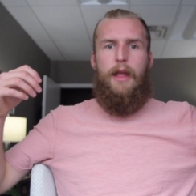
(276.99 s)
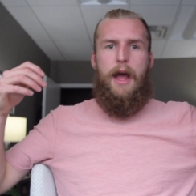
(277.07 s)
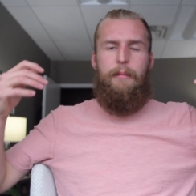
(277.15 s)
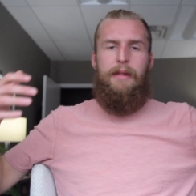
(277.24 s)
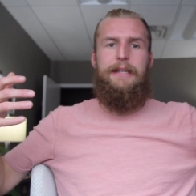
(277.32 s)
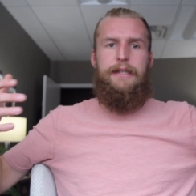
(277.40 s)

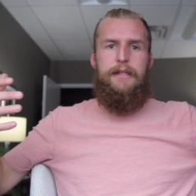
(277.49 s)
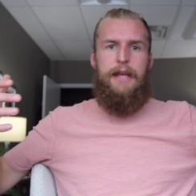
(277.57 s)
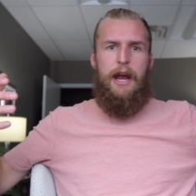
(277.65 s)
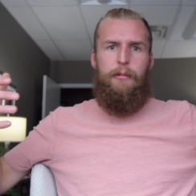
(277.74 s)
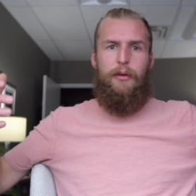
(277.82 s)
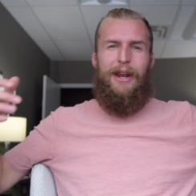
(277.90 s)
I'm less
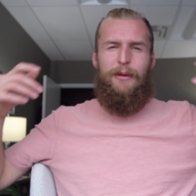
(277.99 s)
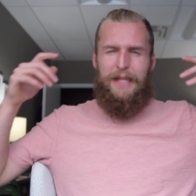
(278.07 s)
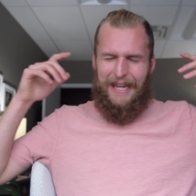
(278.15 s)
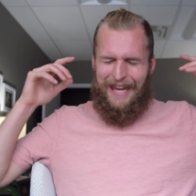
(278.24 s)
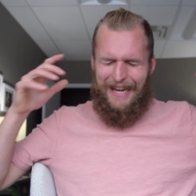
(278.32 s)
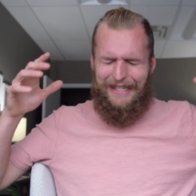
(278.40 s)
desirable. And I was
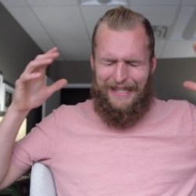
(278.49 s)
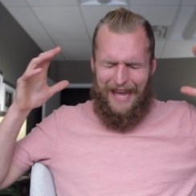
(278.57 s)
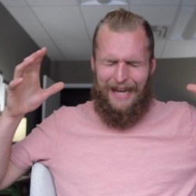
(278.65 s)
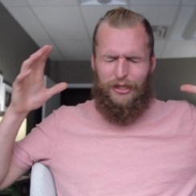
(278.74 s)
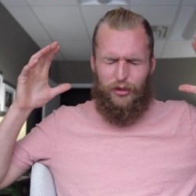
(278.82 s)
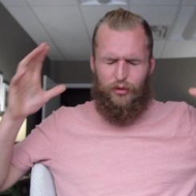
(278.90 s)
like, is
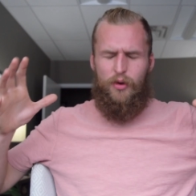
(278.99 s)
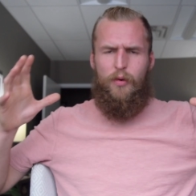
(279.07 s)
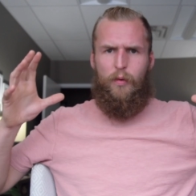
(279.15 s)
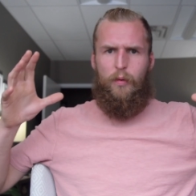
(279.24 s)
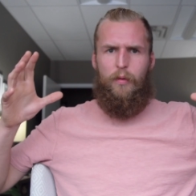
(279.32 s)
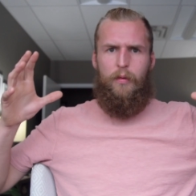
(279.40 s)
that
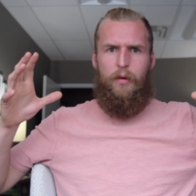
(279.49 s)
true?